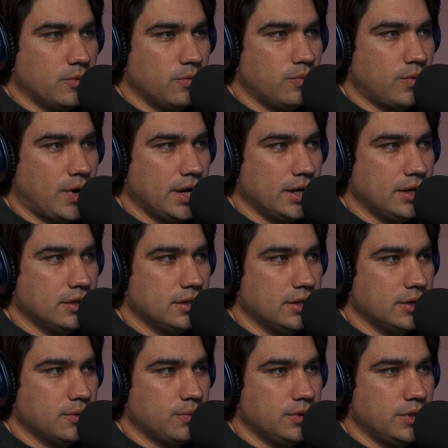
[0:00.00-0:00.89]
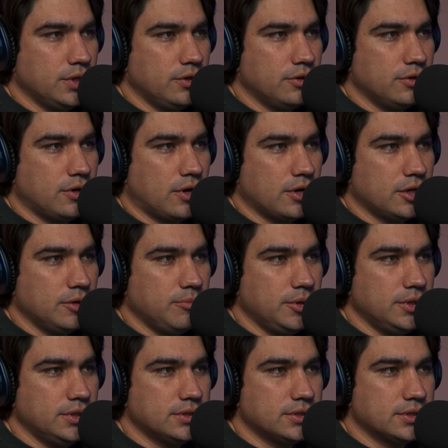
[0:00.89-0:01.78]
right click within your
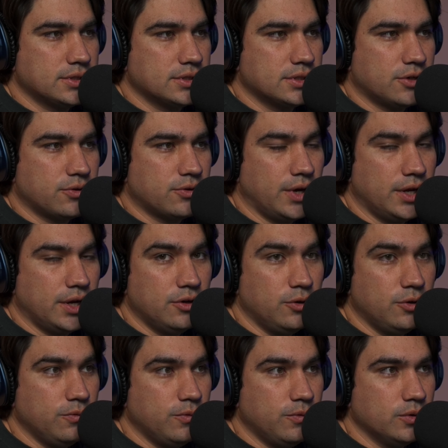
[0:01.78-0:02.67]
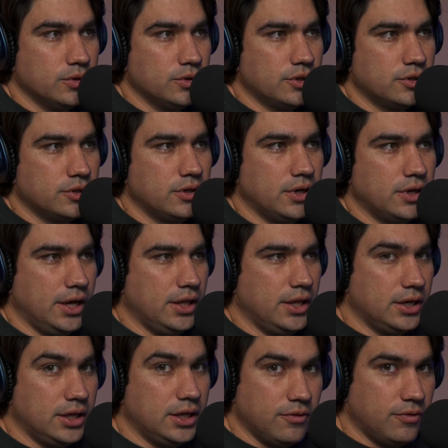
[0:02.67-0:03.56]
documents, create a new folder, and
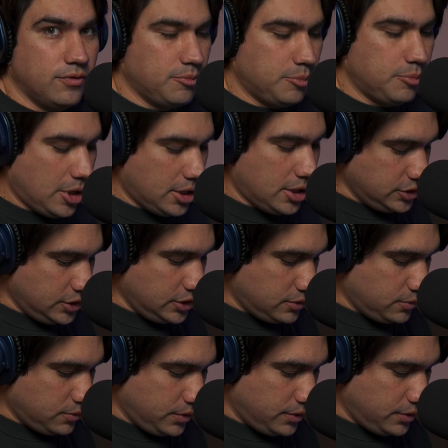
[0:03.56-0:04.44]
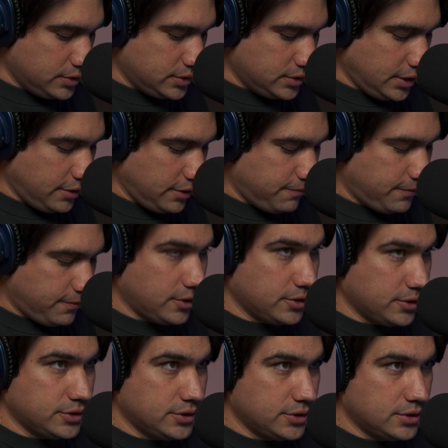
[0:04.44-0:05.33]
then give it a project, whether it's like
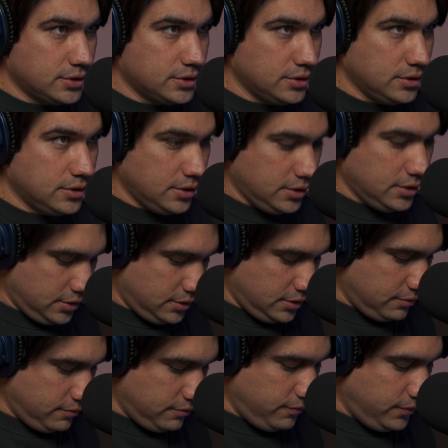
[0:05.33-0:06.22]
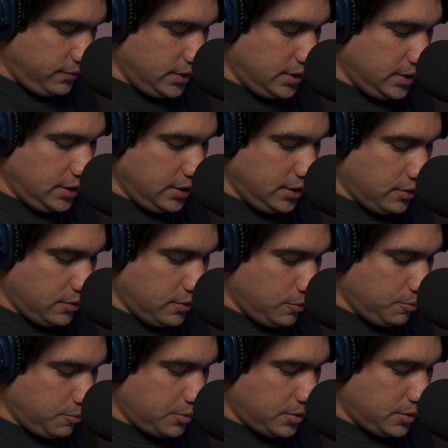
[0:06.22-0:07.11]
first
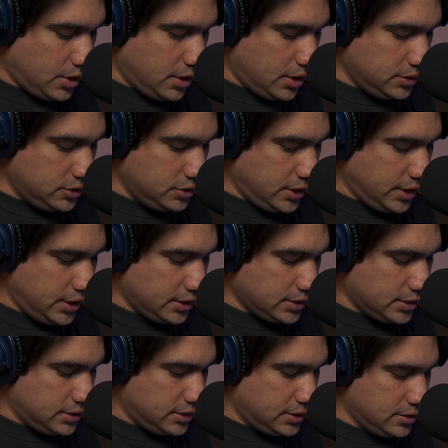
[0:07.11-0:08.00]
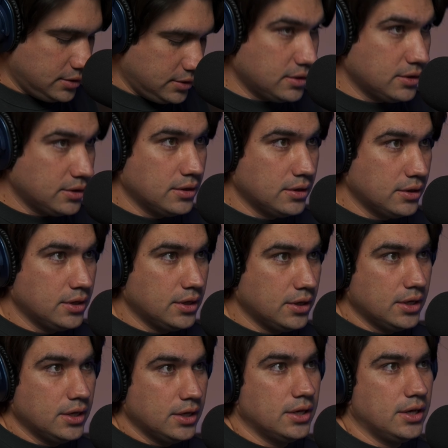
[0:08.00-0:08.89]
video project,
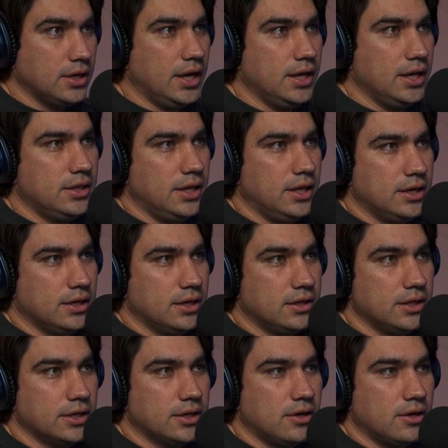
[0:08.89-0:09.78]
and then click